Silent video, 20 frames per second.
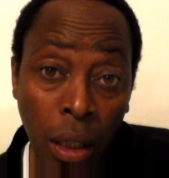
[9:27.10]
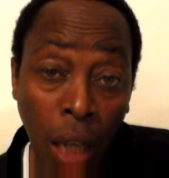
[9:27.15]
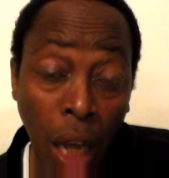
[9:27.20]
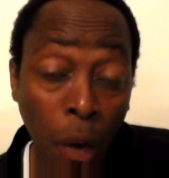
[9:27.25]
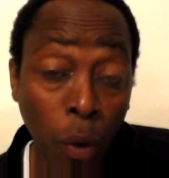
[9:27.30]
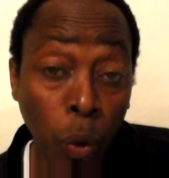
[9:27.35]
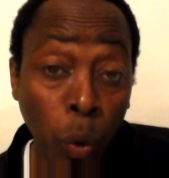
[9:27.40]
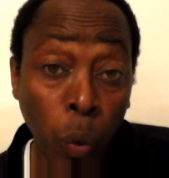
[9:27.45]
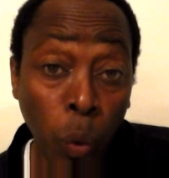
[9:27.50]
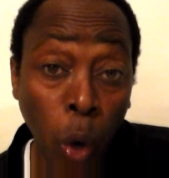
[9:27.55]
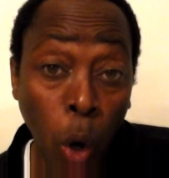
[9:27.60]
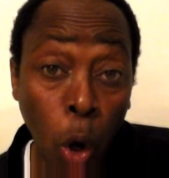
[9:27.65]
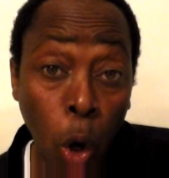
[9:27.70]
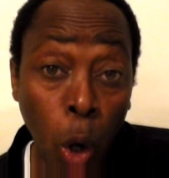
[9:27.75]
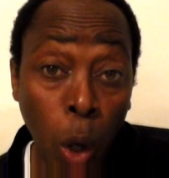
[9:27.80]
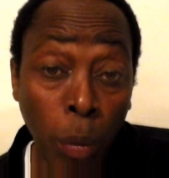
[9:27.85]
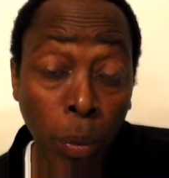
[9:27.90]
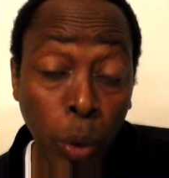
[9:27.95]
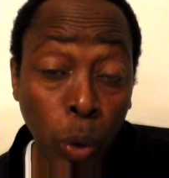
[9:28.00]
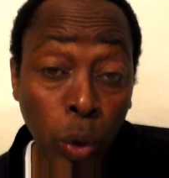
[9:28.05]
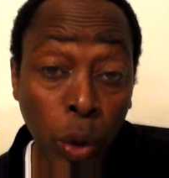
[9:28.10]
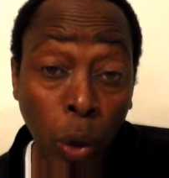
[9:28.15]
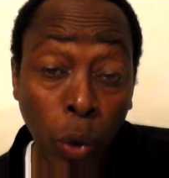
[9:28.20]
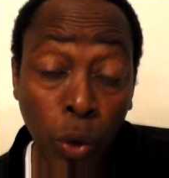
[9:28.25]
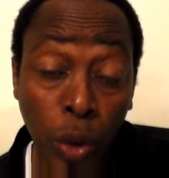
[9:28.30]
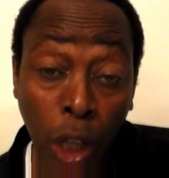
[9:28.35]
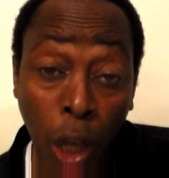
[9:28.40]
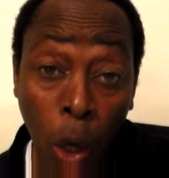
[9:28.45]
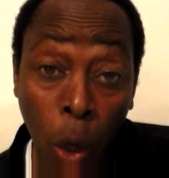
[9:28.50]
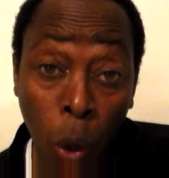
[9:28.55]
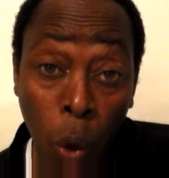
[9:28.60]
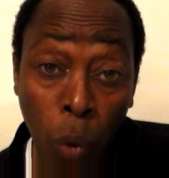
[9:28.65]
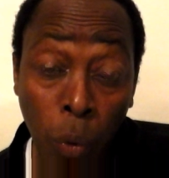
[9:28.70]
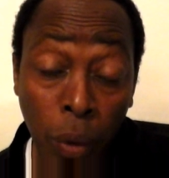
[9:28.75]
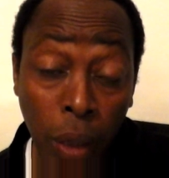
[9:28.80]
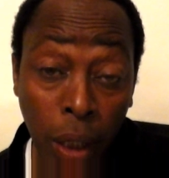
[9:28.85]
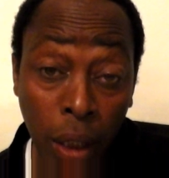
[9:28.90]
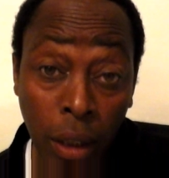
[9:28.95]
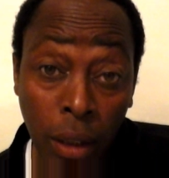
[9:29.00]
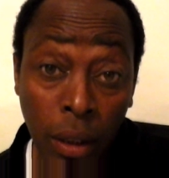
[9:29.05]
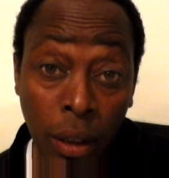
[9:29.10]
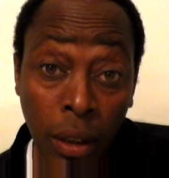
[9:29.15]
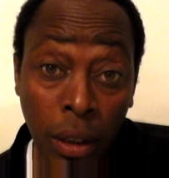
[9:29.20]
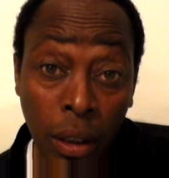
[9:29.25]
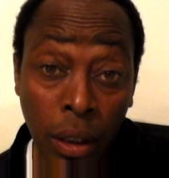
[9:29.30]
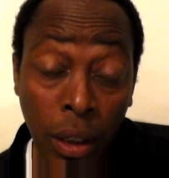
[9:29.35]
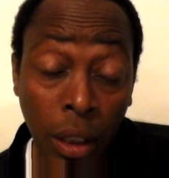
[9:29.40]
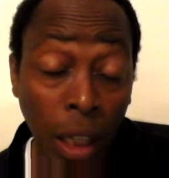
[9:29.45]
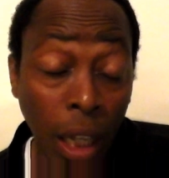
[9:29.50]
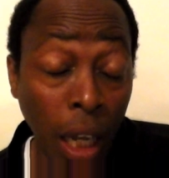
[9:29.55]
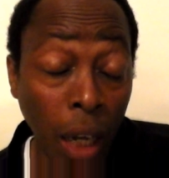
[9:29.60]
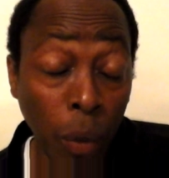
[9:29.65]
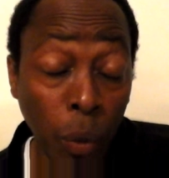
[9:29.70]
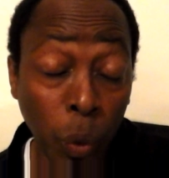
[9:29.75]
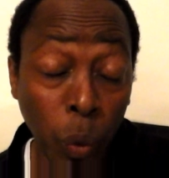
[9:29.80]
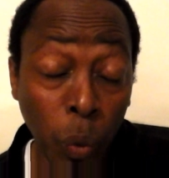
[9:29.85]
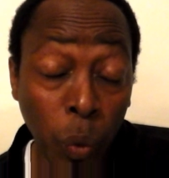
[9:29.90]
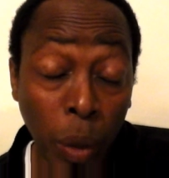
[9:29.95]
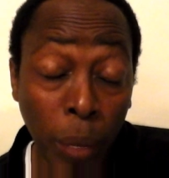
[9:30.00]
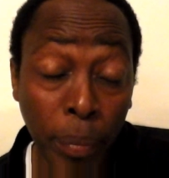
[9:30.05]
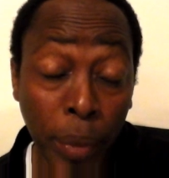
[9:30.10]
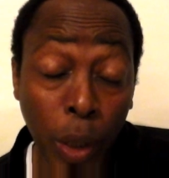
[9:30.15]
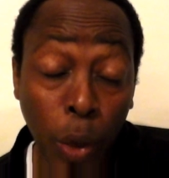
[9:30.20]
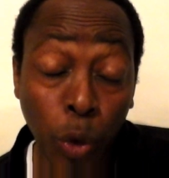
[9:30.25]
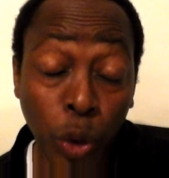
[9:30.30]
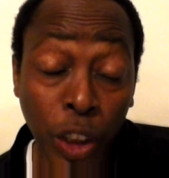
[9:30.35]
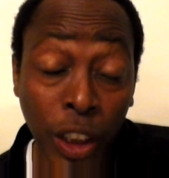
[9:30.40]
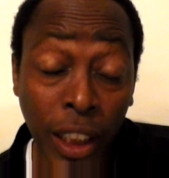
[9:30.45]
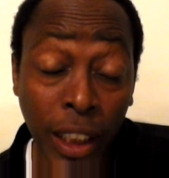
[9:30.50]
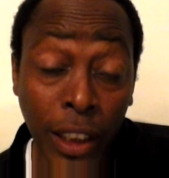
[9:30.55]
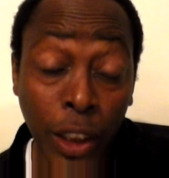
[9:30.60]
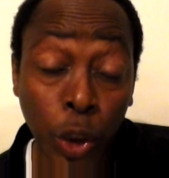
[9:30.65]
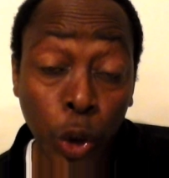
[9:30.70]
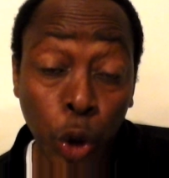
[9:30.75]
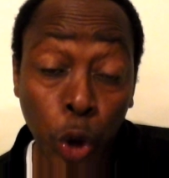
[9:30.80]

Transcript: I will roam through your zone, nigga. I will rip your shit to